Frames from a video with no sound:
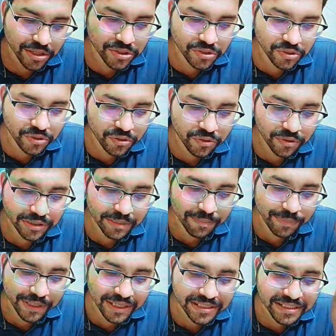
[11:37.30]
So the
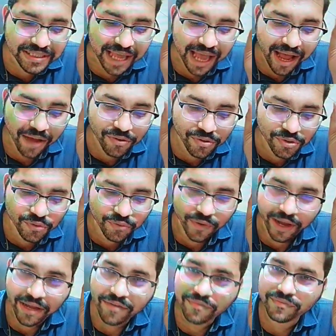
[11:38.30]
busy
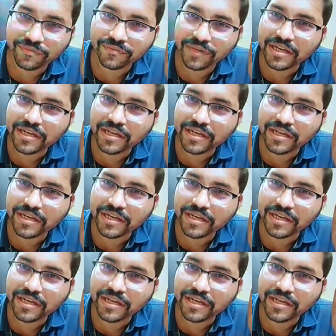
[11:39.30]
housewife,